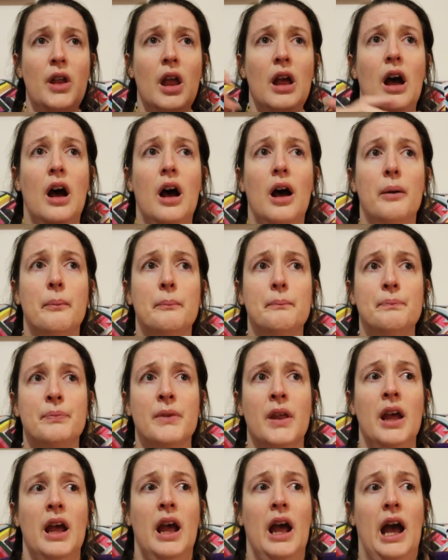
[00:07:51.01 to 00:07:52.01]
And
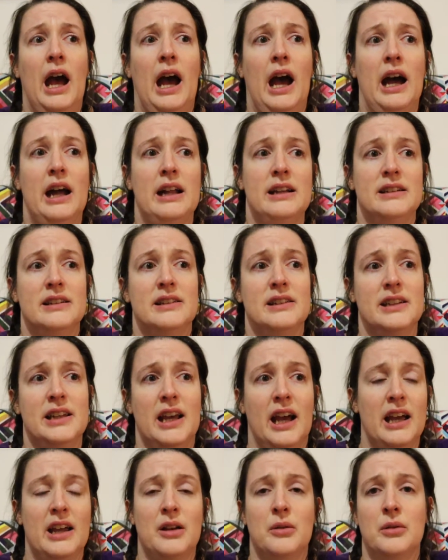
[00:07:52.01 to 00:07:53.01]

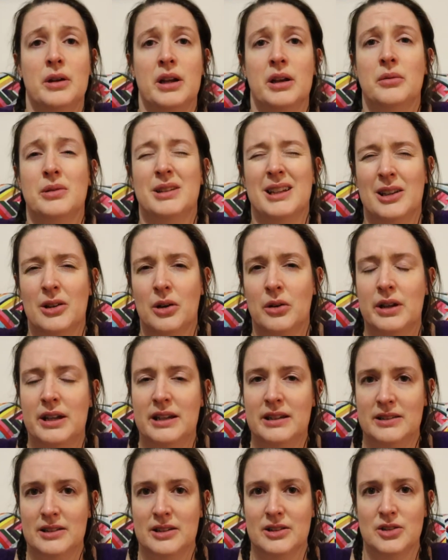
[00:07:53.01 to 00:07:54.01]
yeah, it was a lot
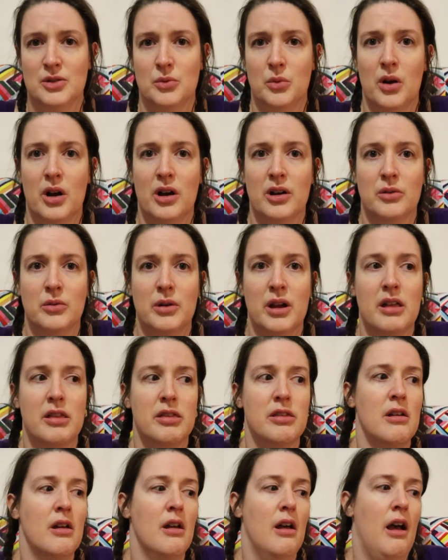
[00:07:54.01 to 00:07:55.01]
easier to work
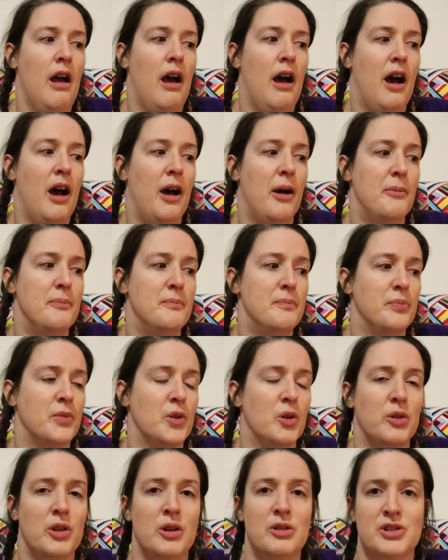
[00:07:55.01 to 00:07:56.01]
with.
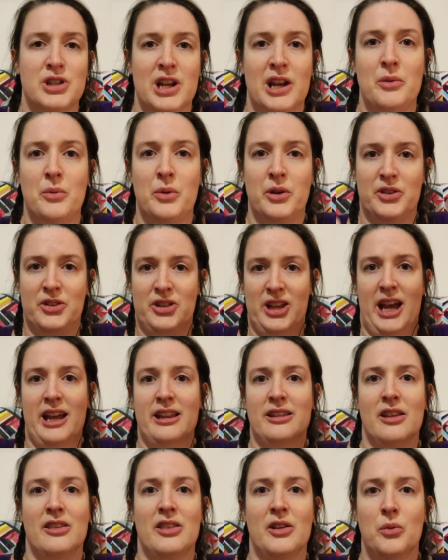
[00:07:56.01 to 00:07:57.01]
Although Jay was
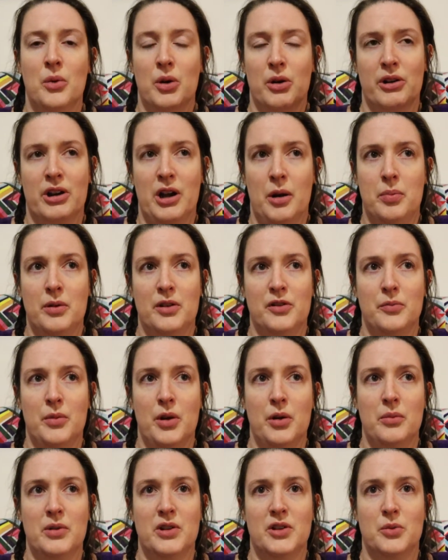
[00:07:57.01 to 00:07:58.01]
saying that there were a couple of
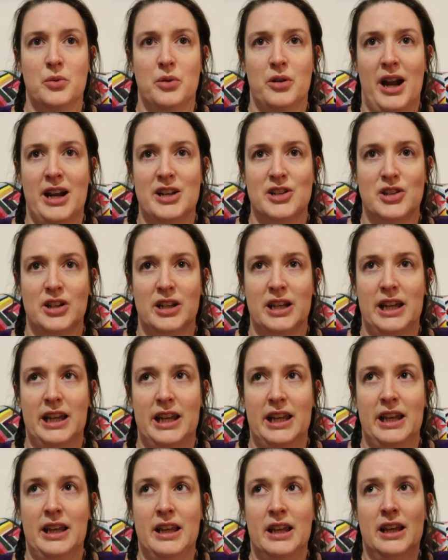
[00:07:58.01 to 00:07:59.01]
moments where
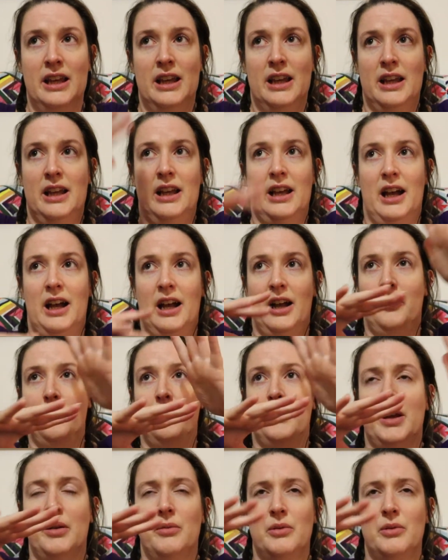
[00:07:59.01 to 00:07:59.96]
actually it